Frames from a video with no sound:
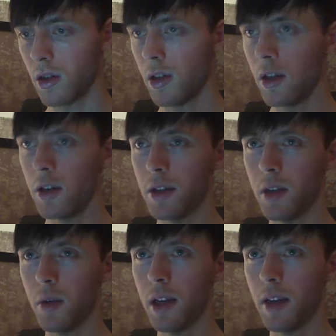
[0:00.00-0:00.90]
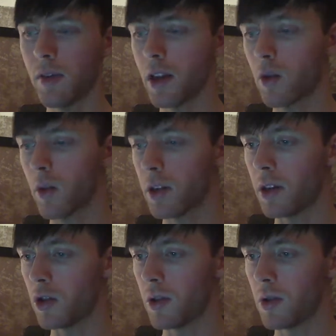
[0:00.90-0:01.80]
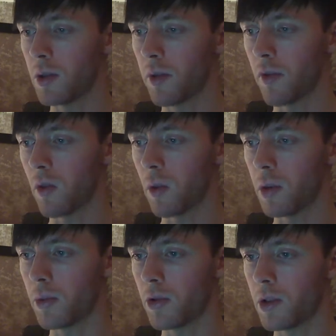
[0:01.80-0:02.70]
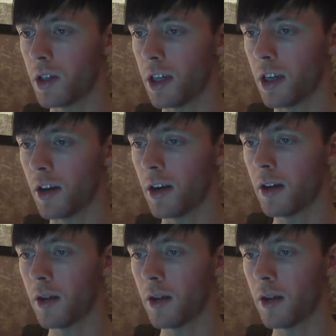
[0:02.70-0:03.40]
Does anyone have any questions before we proceed?